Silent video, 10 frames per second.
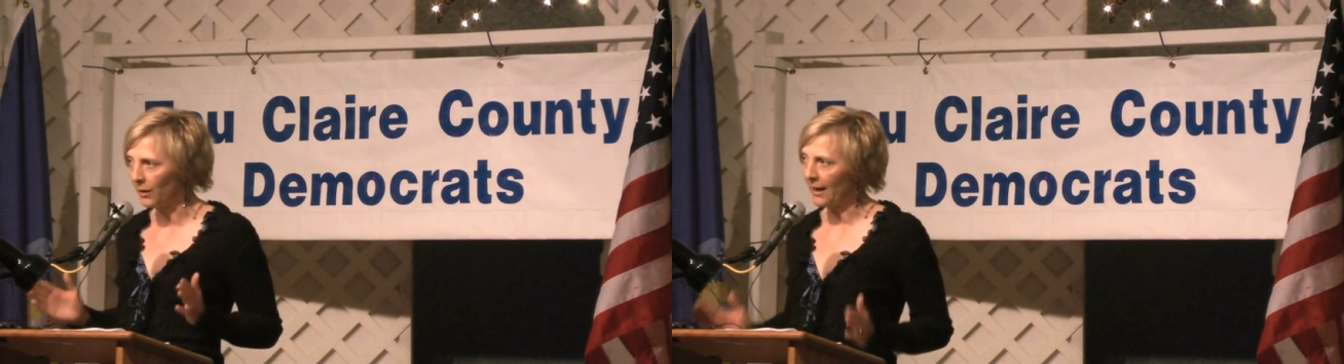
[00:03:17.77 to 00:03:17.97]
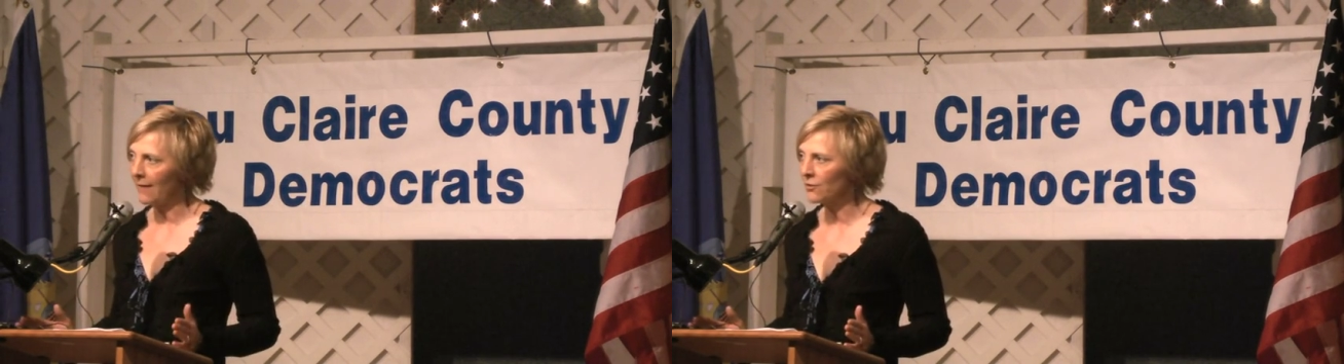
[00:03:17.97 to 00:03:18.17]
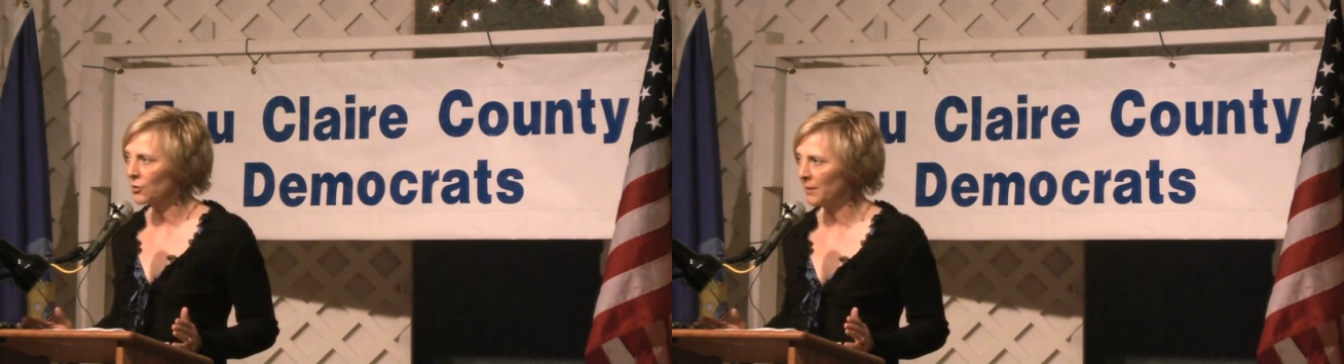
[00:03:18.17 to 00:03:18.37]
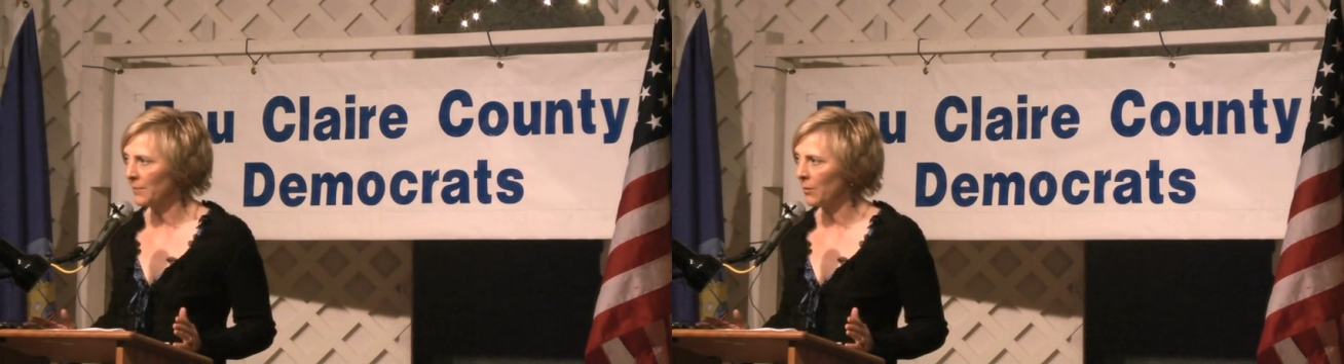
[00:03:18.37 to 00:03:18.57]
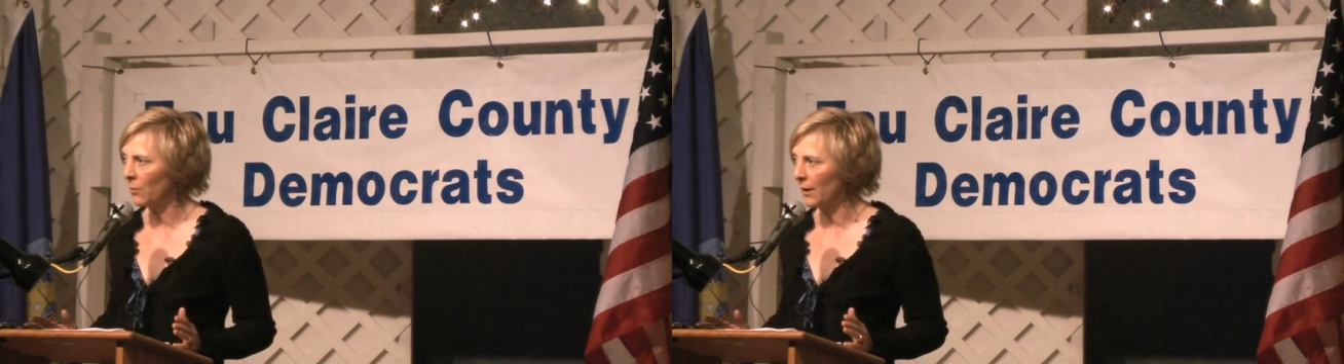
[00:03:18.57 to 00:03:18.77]
what average
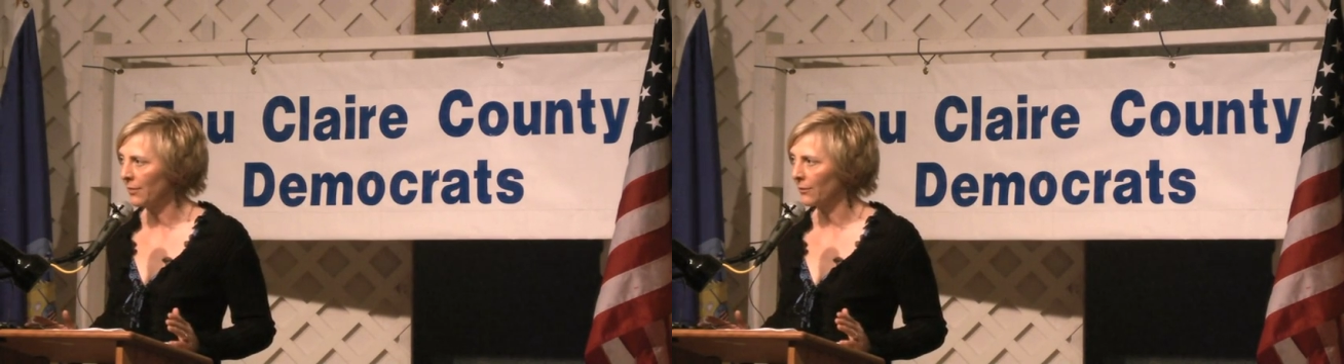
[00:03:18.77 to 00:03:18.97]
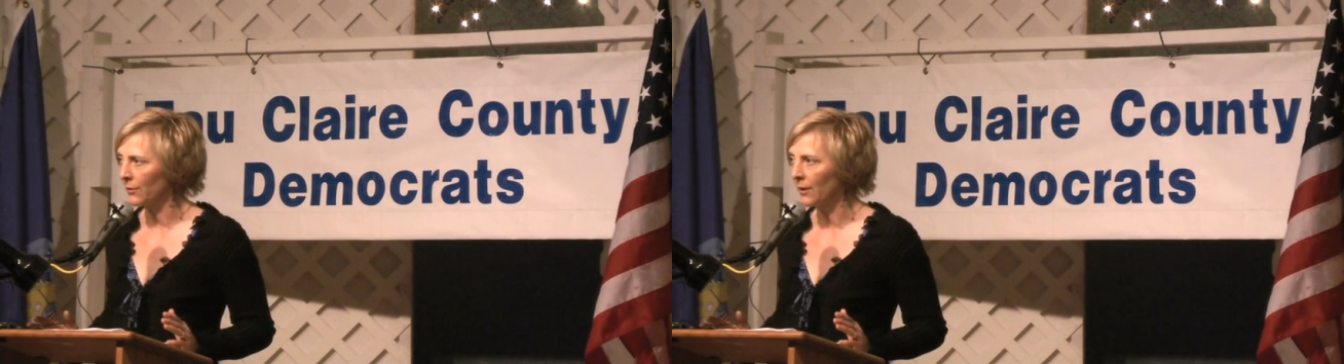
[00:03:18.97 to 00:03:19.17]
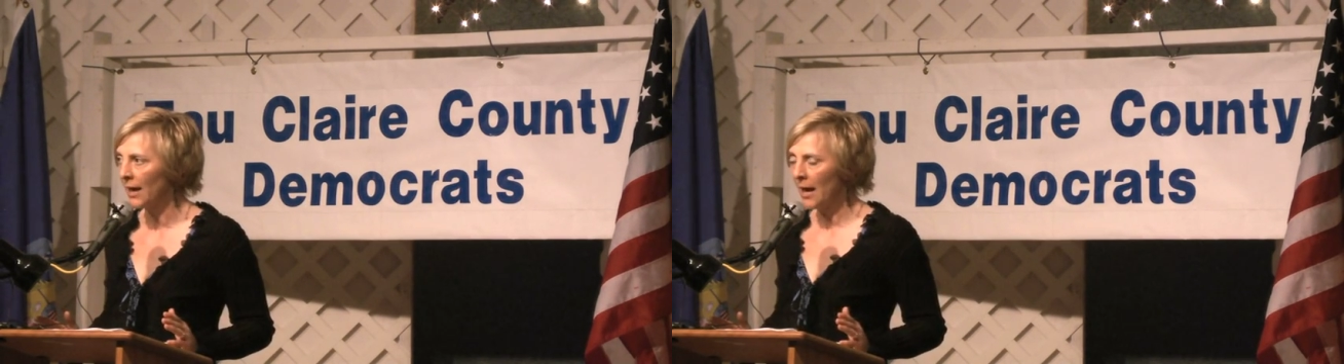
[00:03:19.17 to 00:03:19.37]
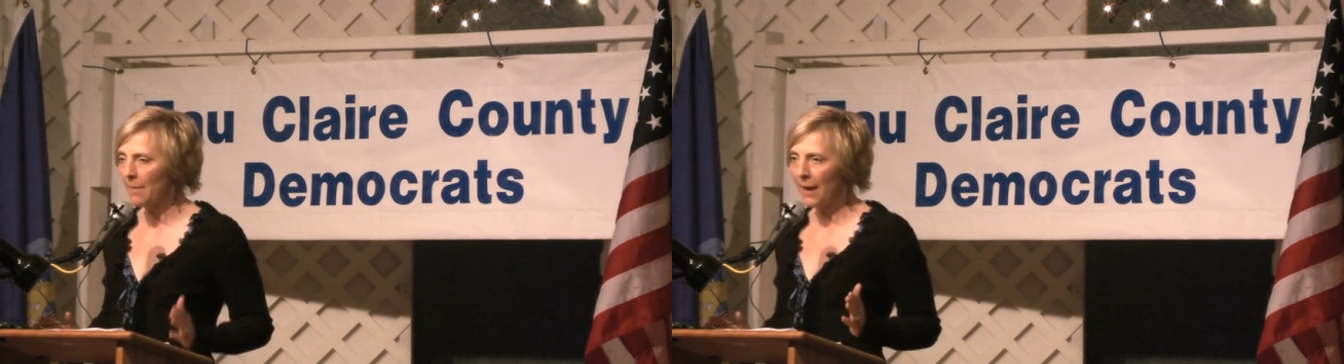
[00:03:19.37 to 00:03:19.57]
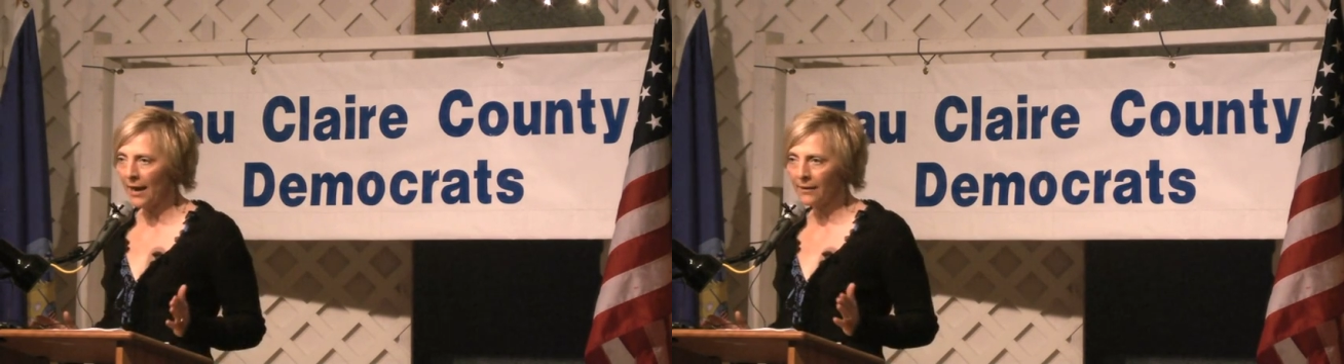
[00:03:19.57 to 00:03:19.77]
people went through
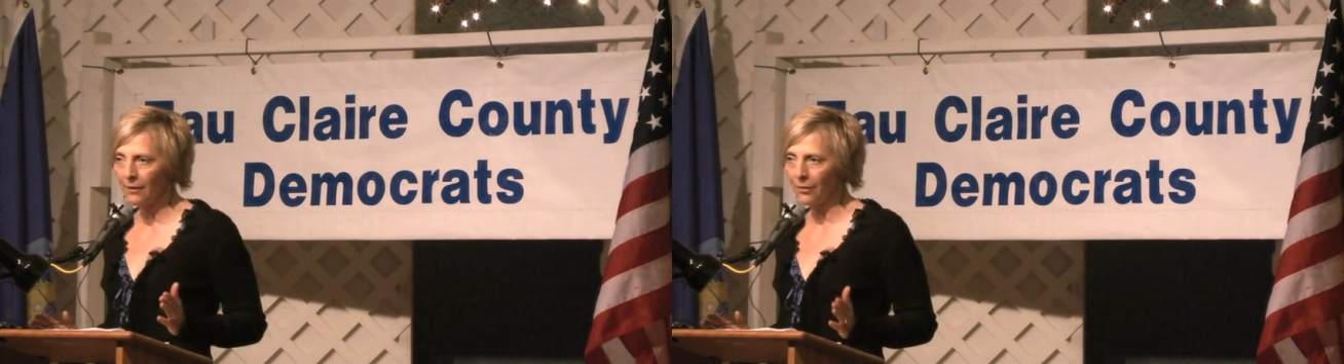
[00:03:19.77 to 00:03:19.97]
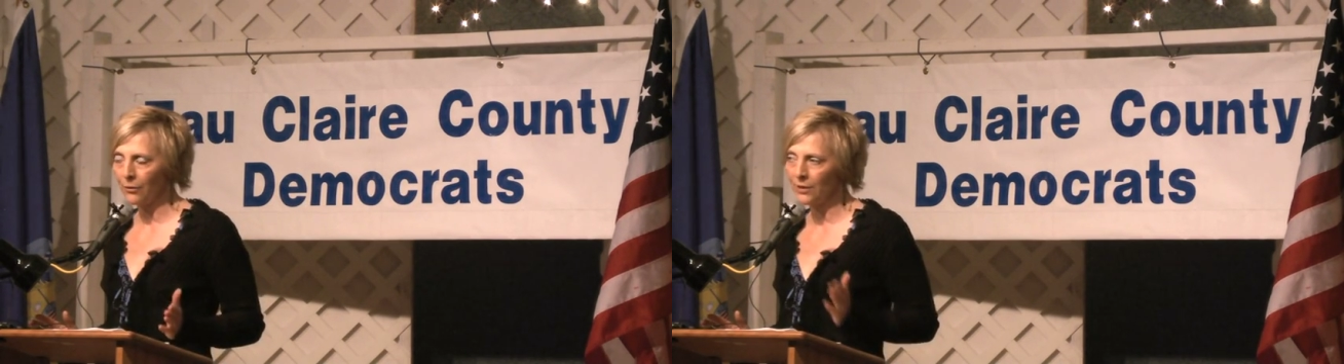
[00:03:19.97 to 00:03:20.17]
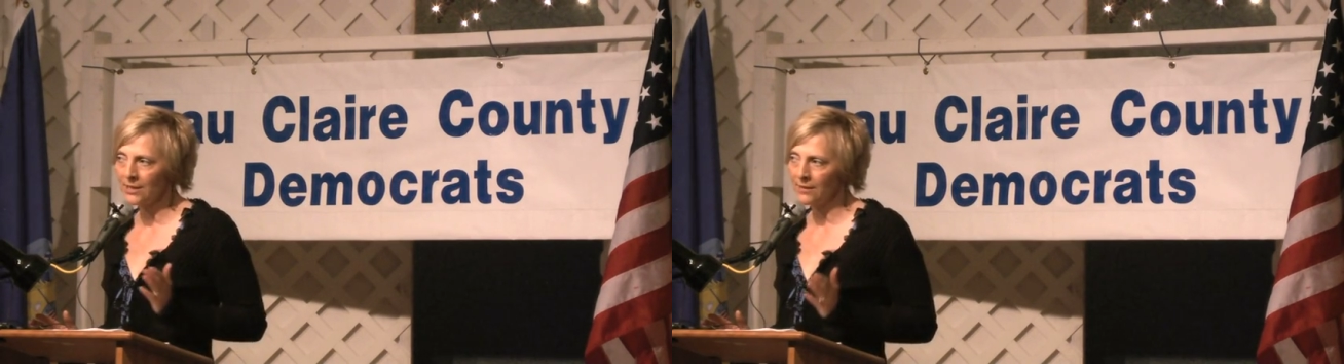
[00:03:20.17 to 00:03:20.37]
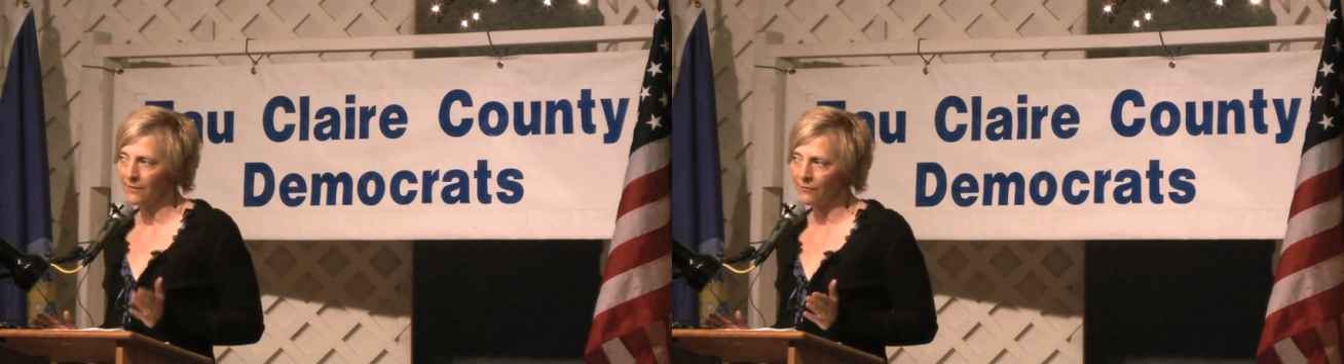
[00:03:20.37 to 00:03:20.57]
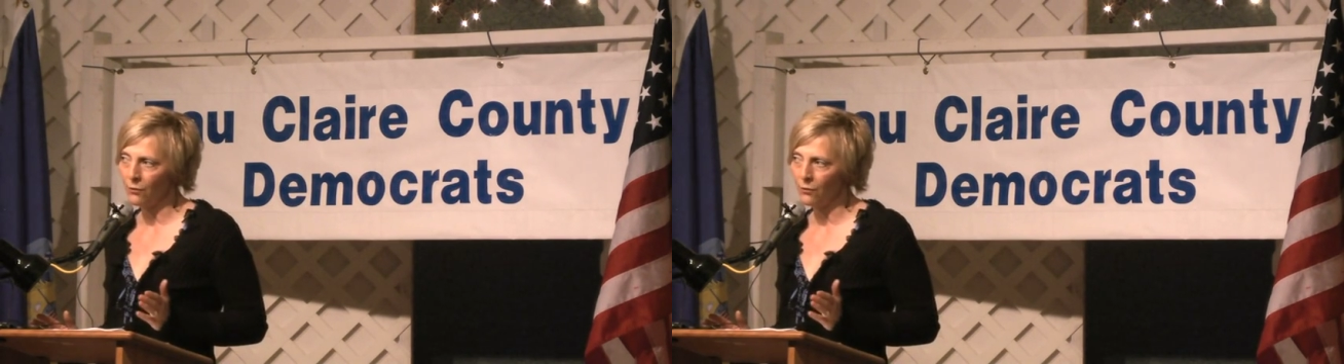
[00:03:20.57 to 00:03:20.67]
back in the 30s and the